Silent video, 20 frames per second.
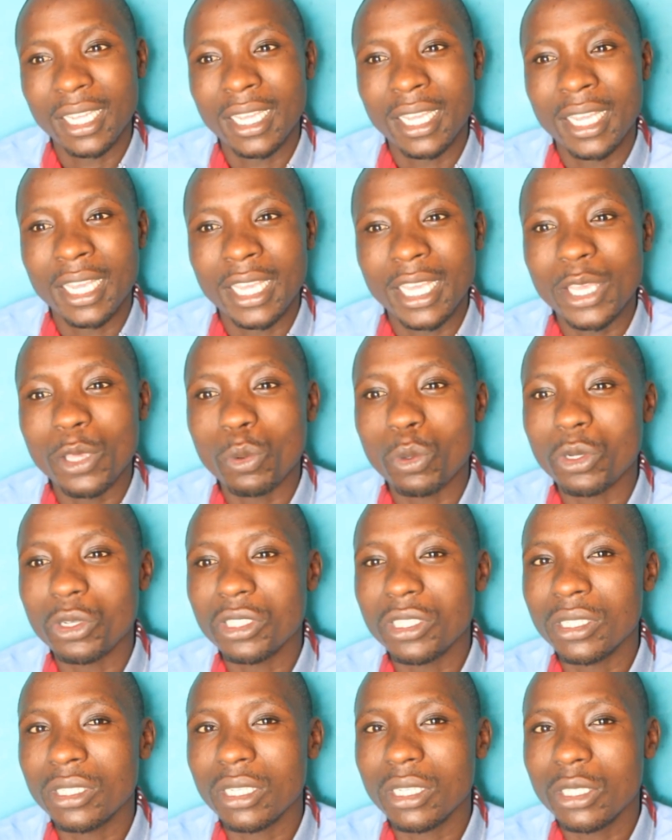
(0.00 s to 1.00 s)
he
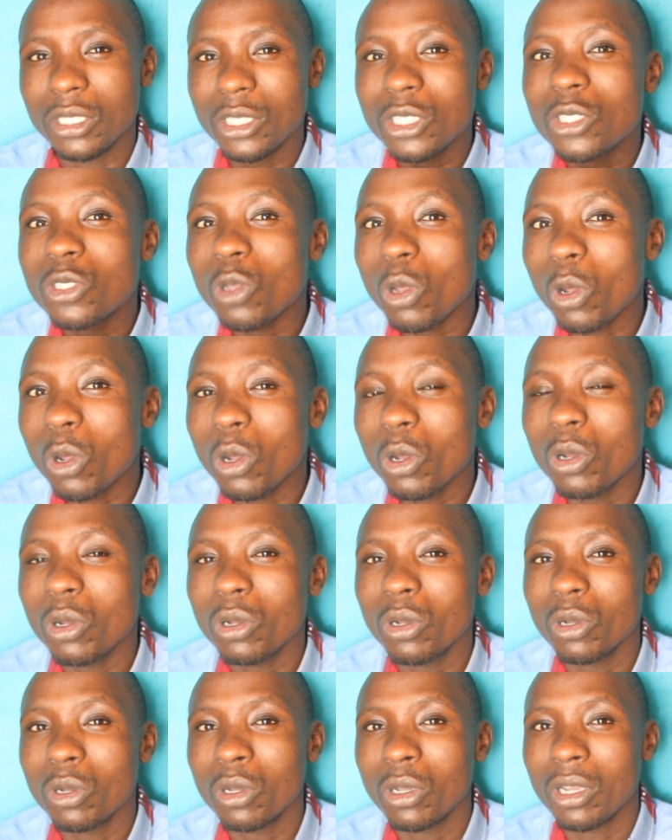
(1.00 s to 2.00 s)
was so
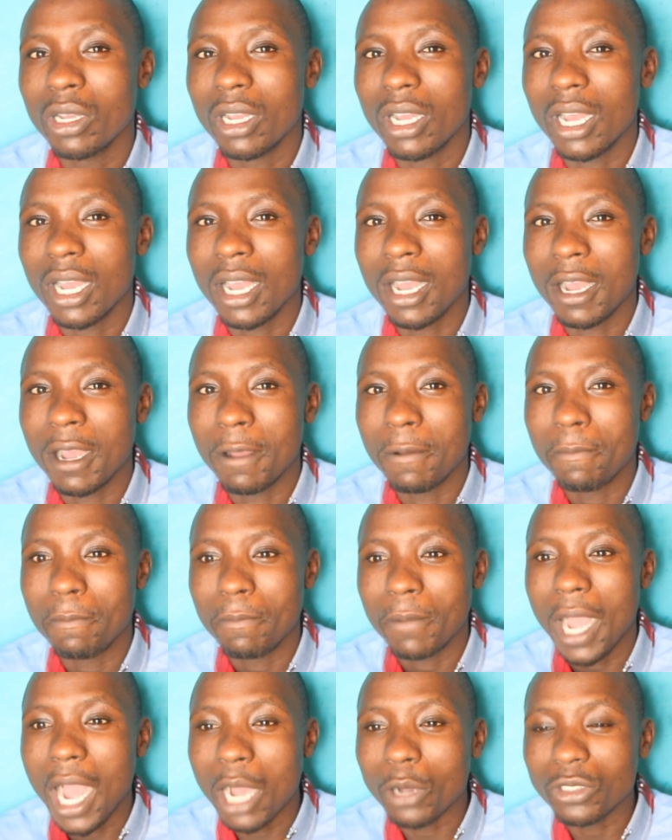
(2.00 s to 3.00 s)

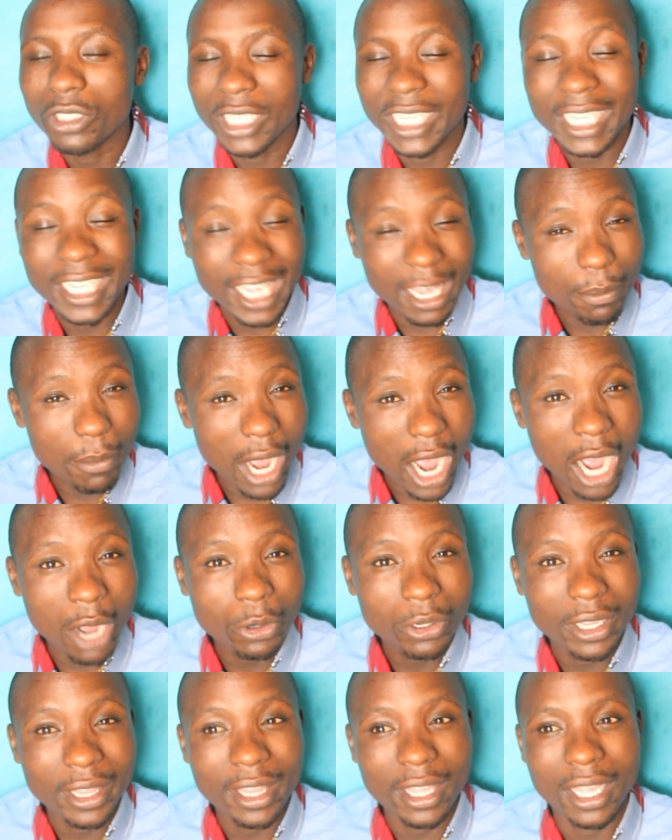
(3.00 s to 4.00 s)
out, he came
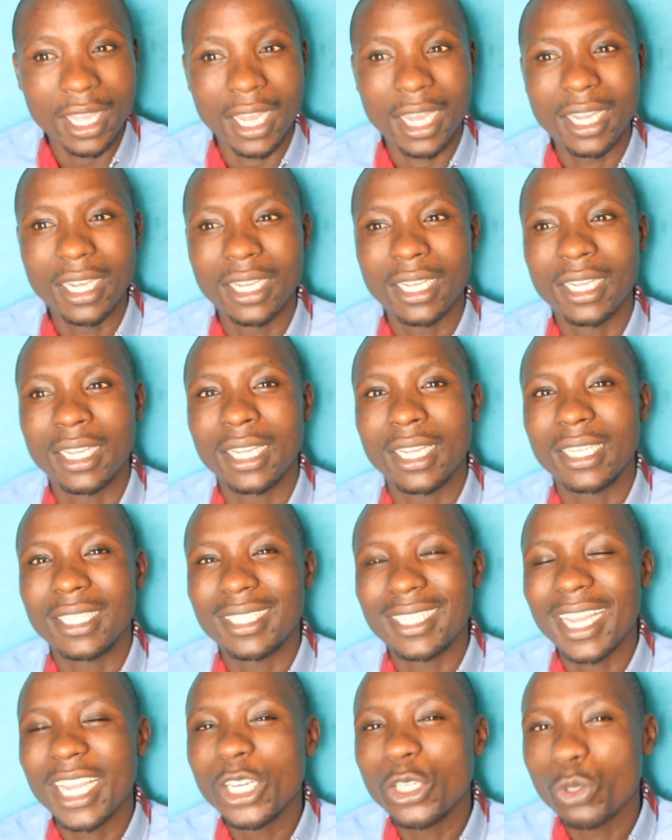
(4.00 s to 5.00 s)
out there
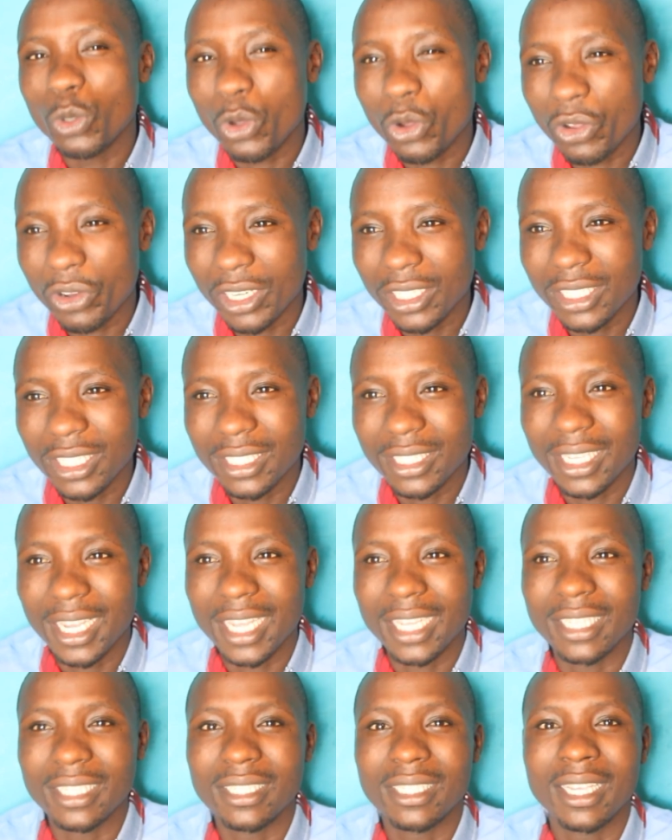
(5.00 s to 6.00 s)
trying to
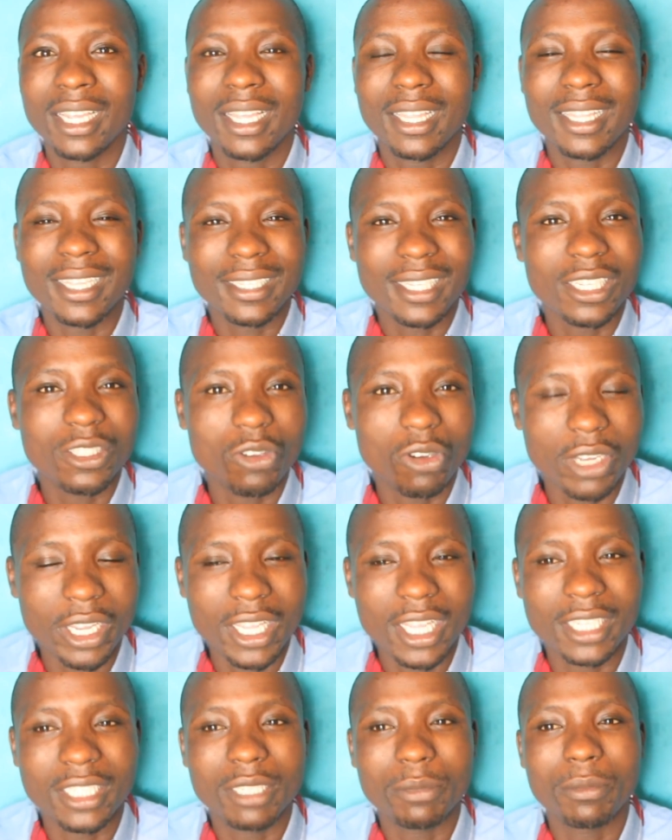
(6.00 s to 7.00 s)
criticize the Central
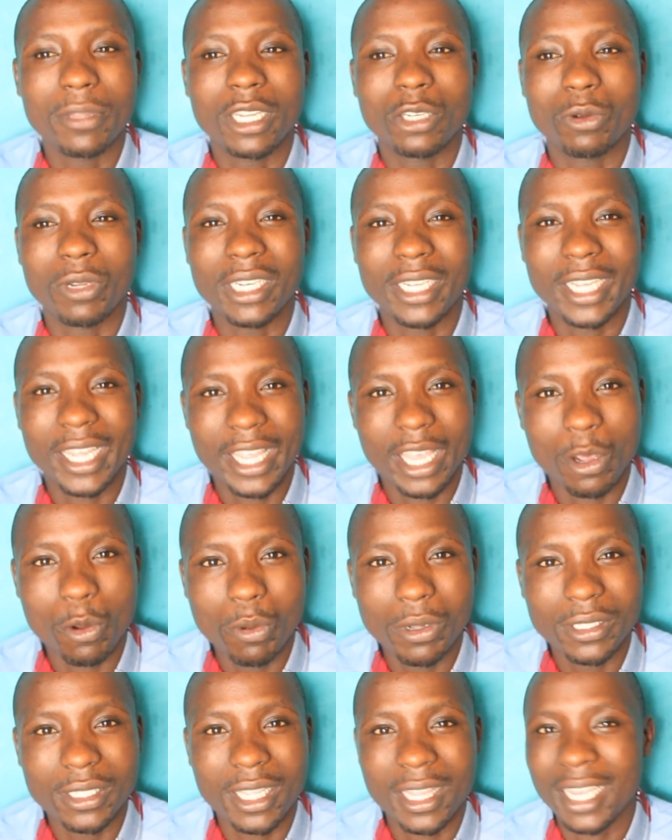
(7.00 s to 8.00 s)
Kenya team that were in Kenya
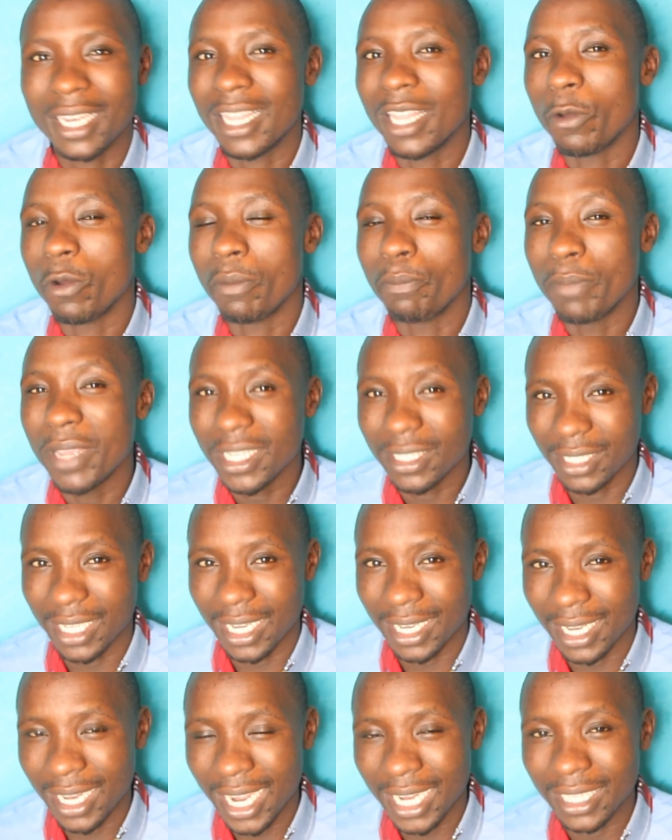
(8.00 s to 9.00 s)
Kwanza, that they were being
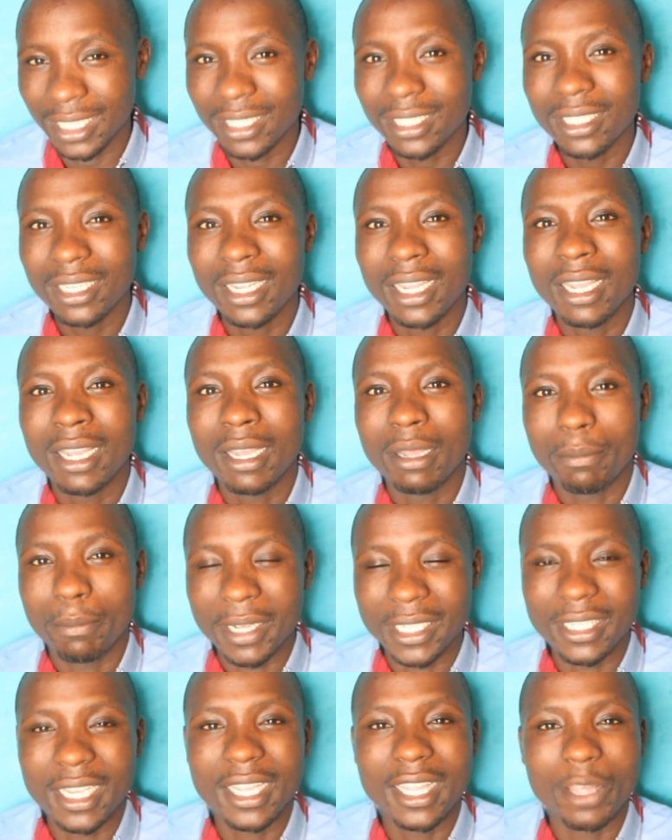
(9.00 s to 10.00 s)
sidelined by
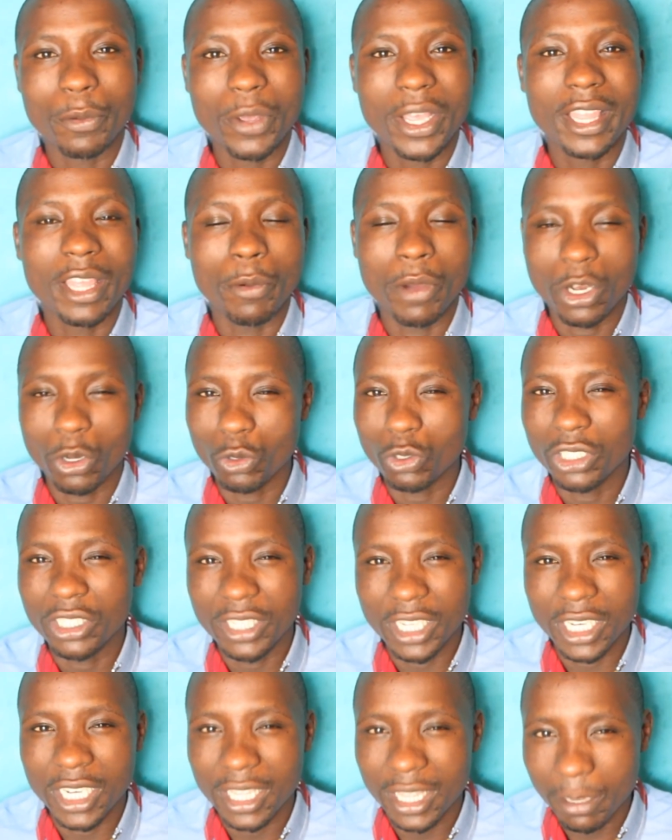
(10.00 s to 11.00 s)
saying the way they were not
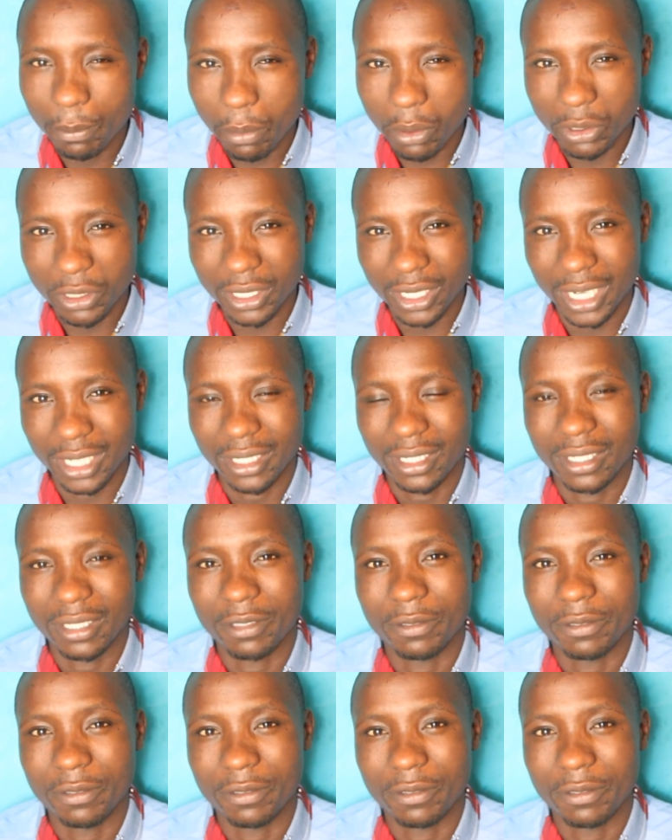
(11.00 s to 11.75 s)
seen in the posters.